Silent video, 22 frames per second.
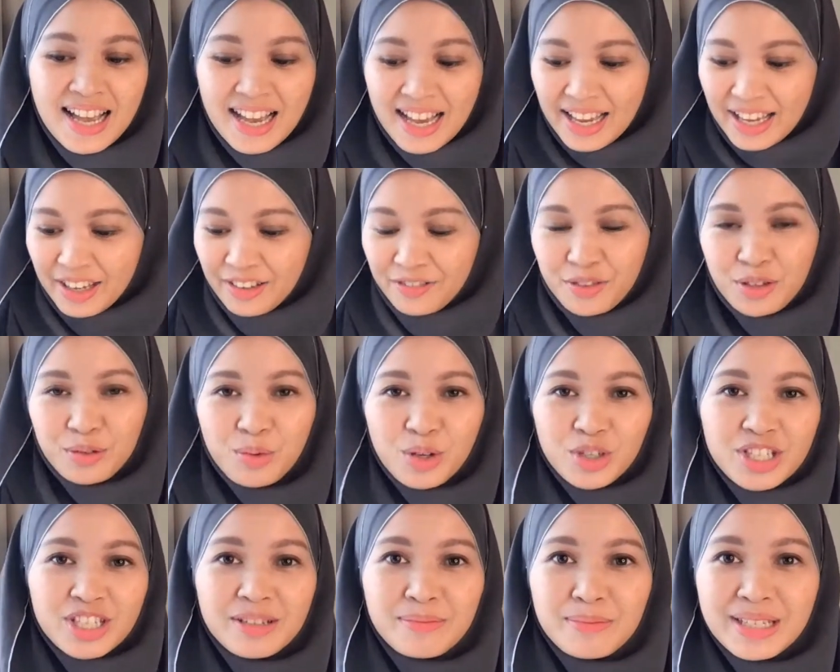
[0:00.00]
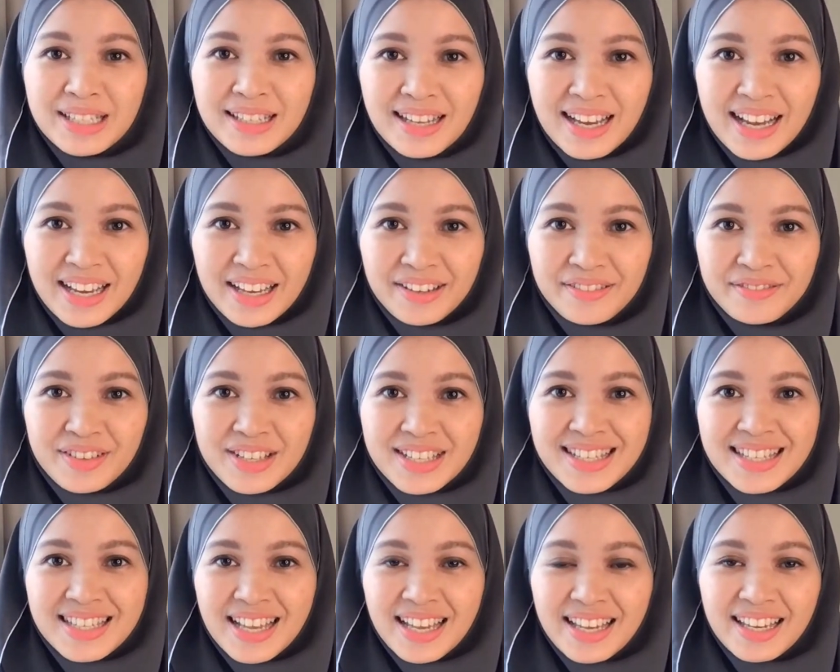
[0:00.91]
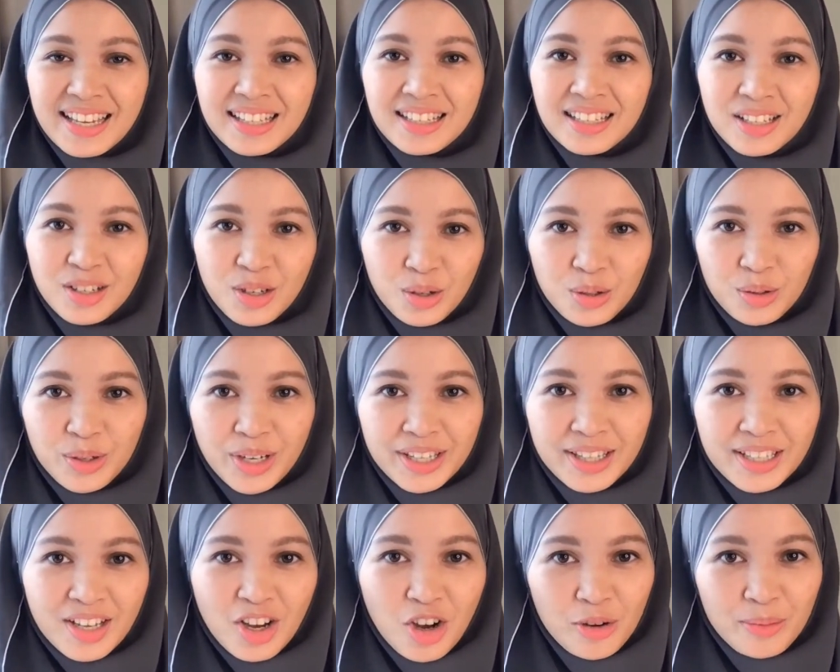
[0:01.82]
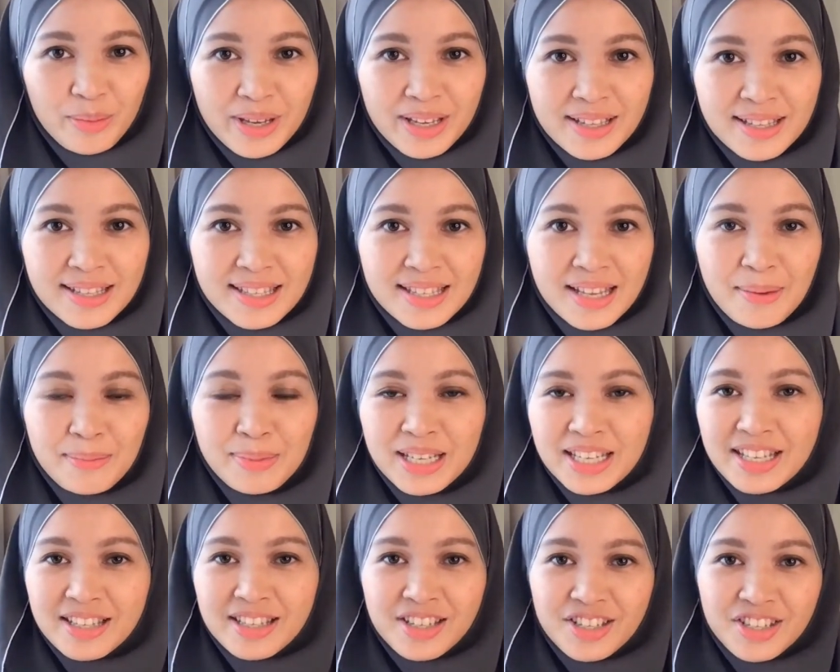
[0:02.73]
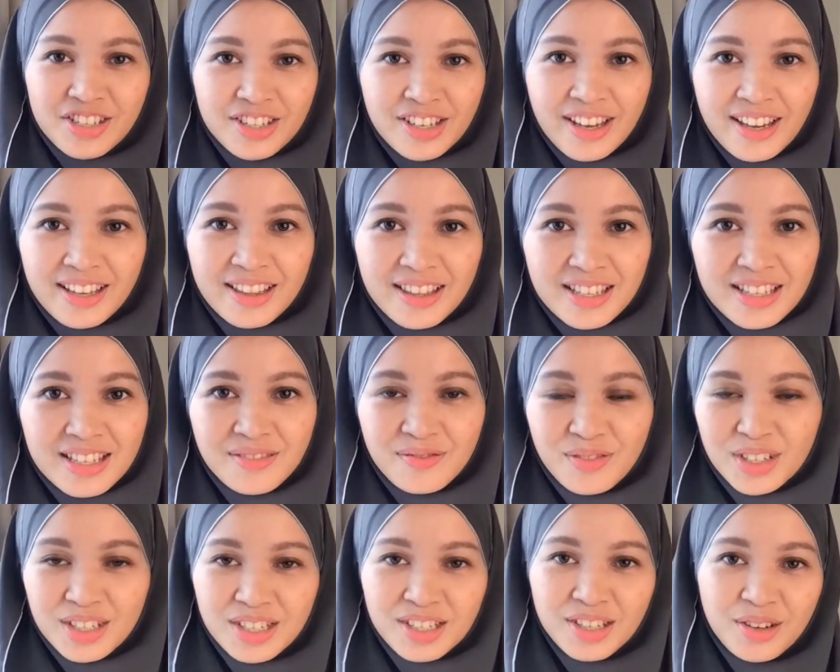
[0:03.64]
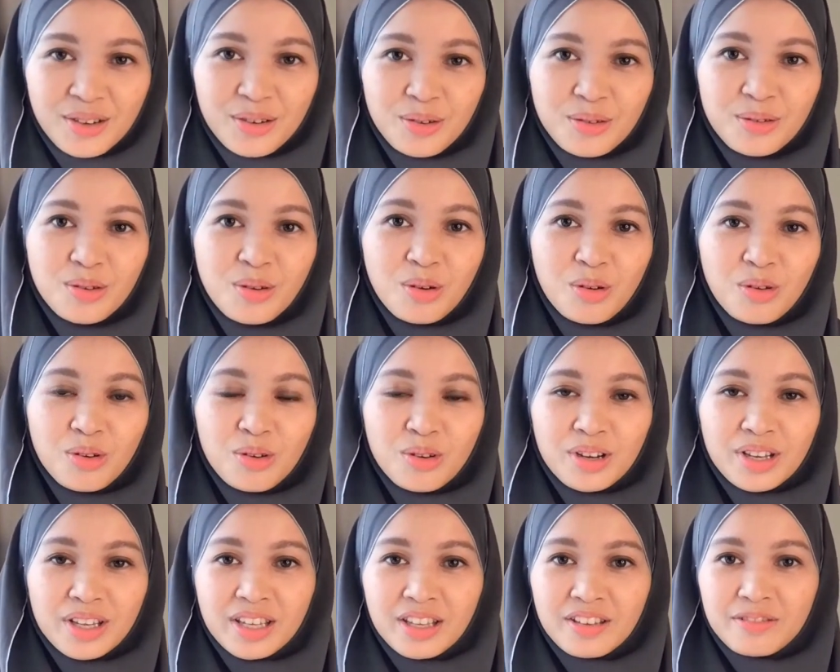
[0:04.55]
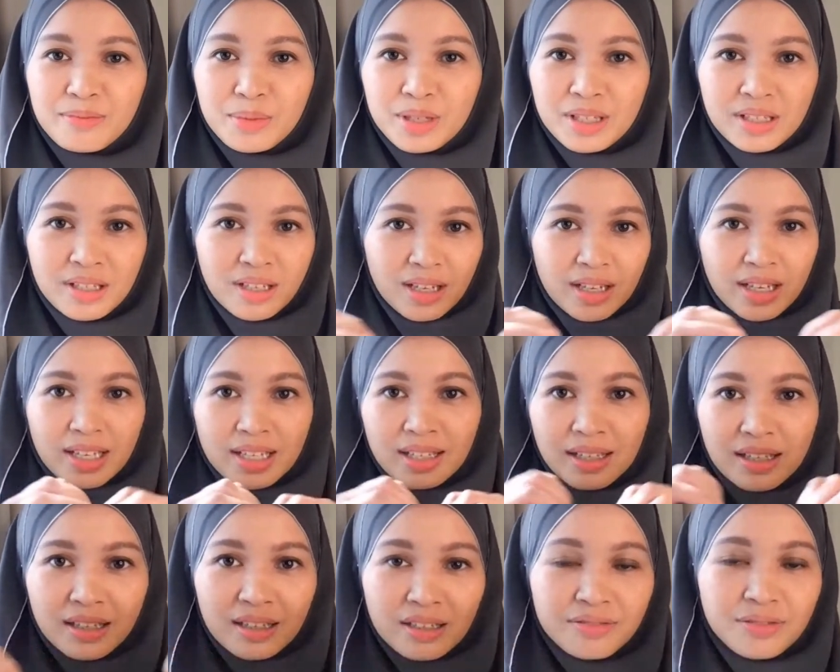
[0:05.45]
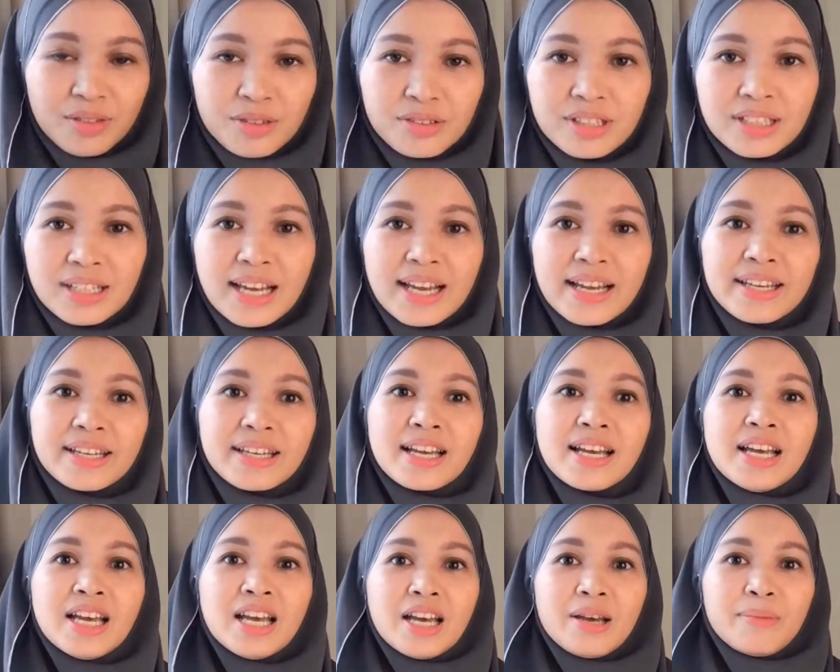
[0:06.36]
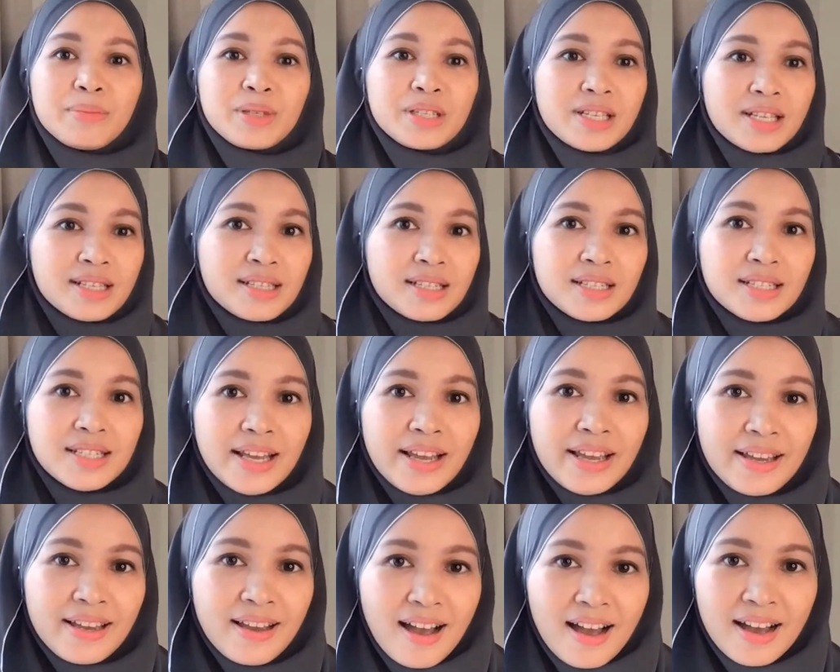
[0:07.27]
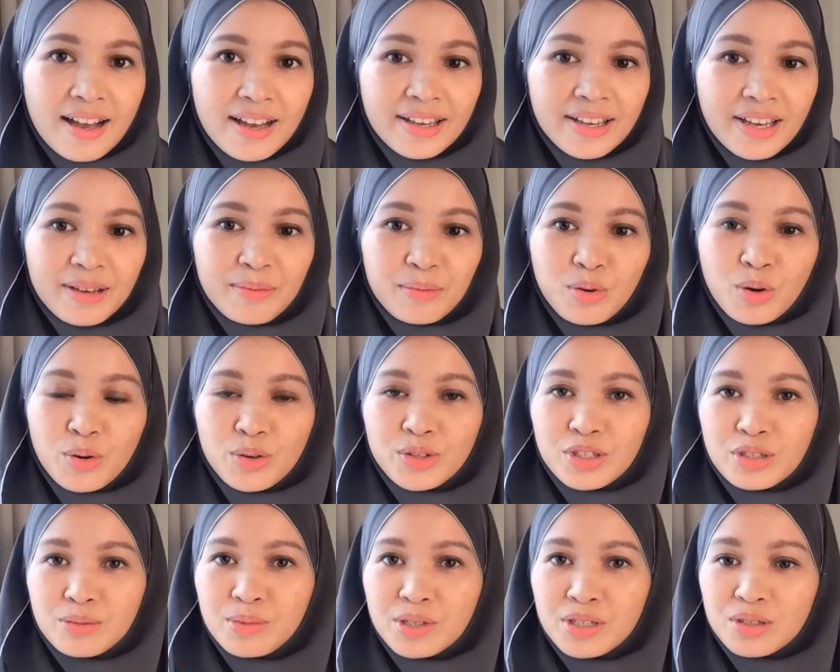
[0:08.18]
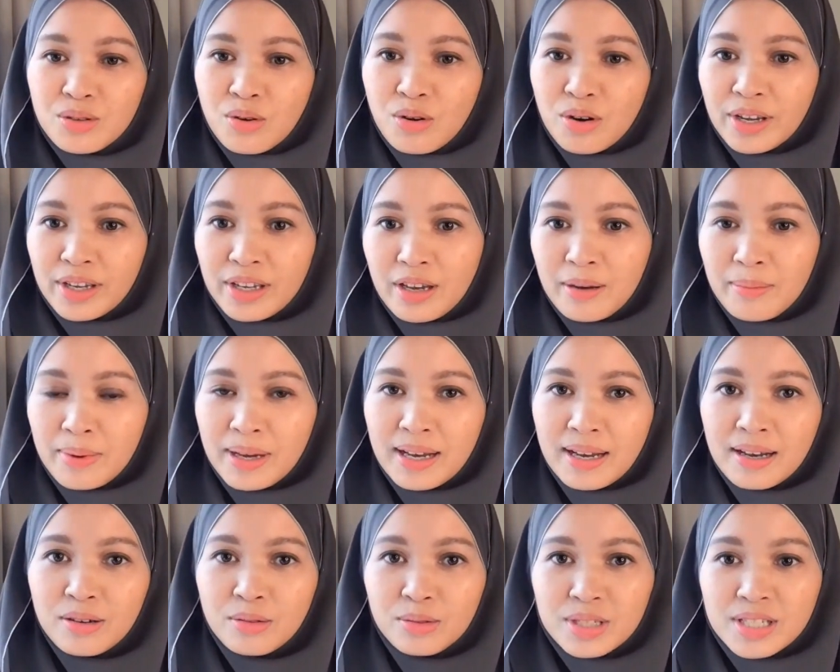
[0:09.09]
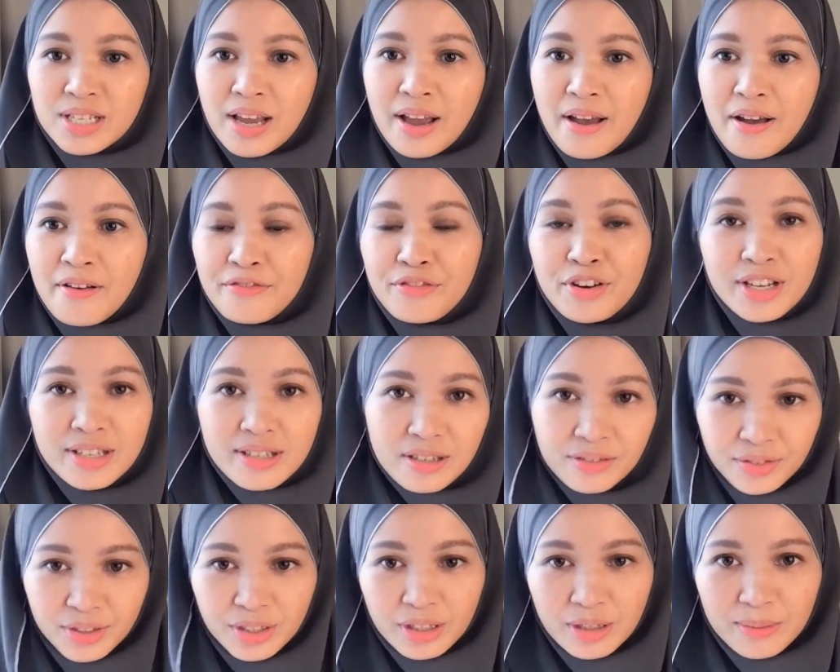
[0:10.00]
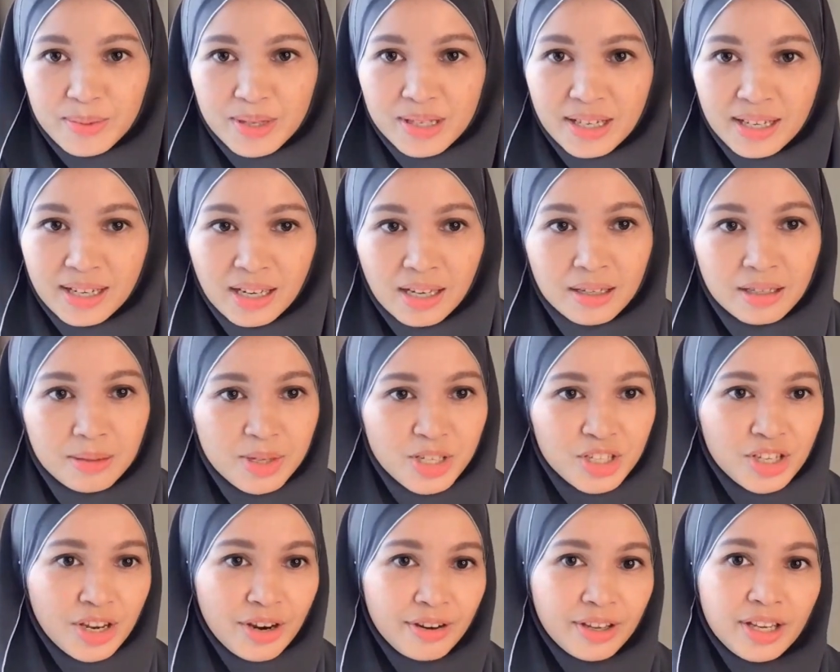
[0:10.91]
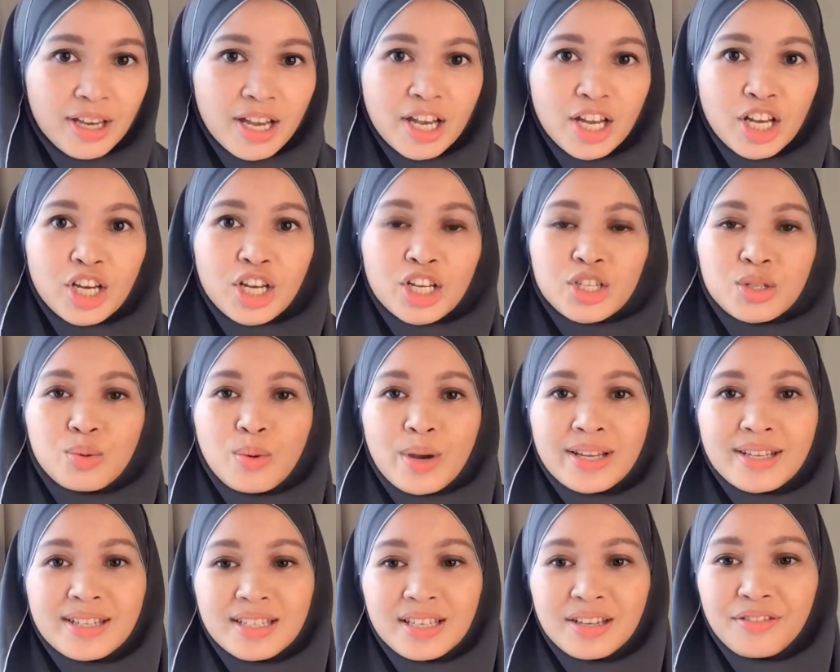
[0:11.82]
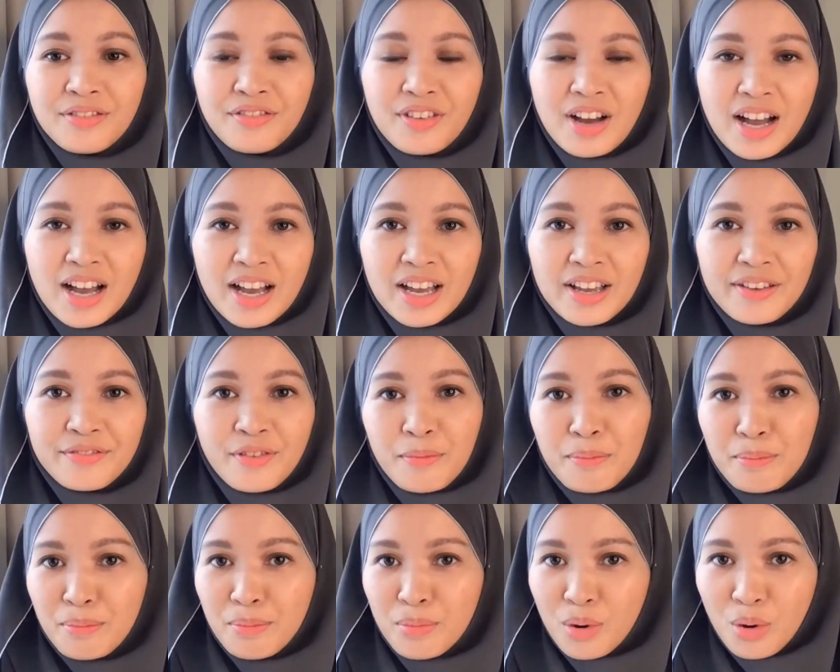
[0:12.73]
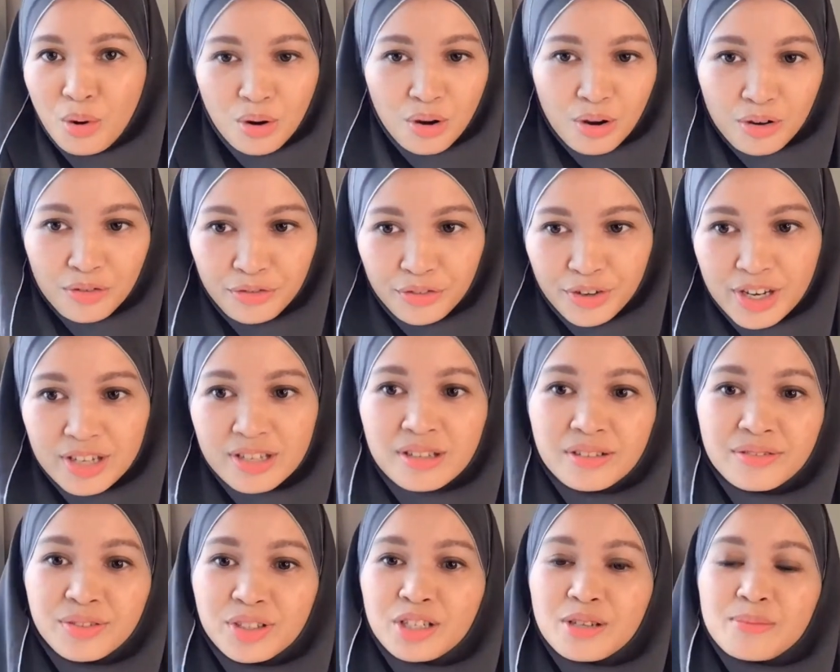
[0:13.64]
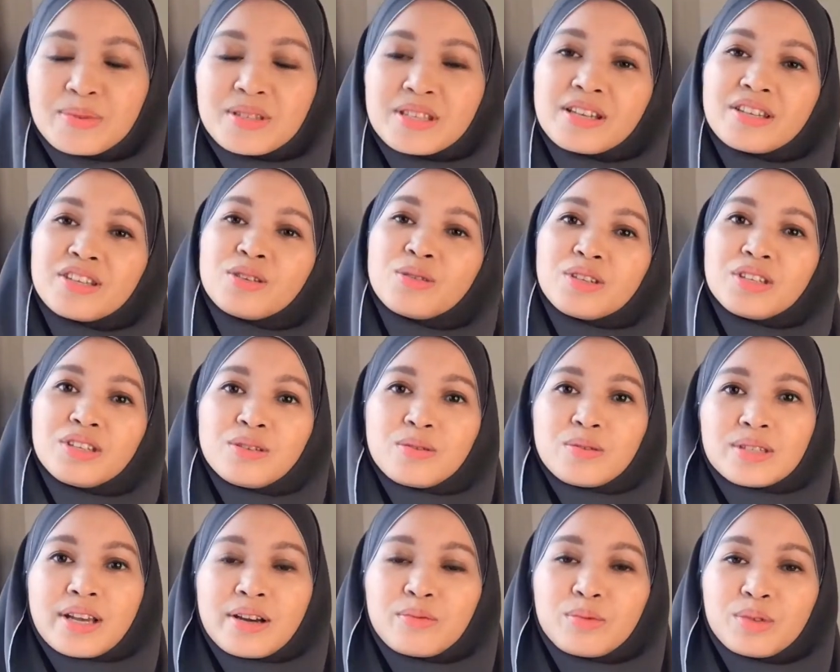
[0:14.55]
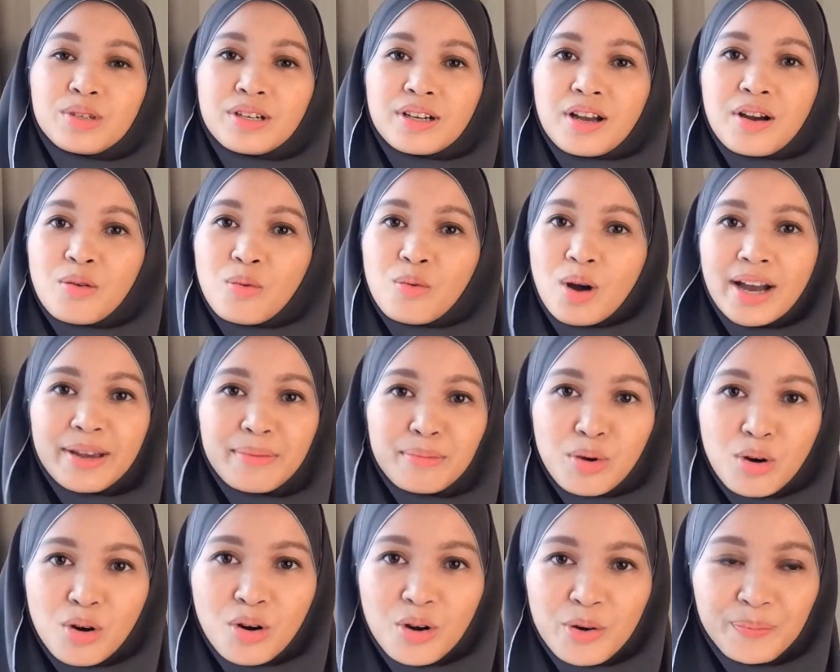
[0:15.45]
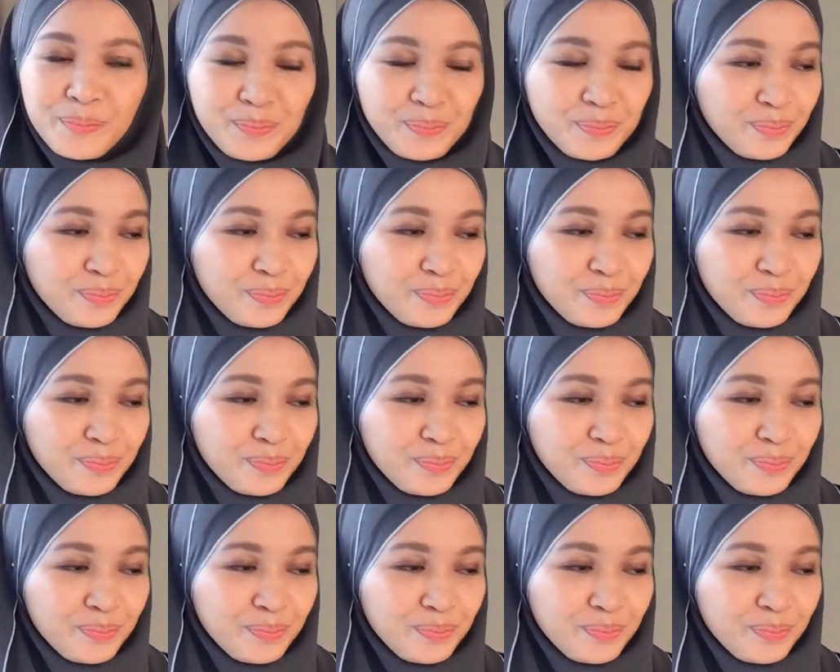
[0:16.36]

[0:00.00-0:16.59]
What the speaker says: If you're watching me live, say hello in the comments. Please share this video or give me a love or a like, because today I am going to be talking about phrasal verbs, and I'm going to be sharing 25 more phrasal verbs that you can use at work. Why more?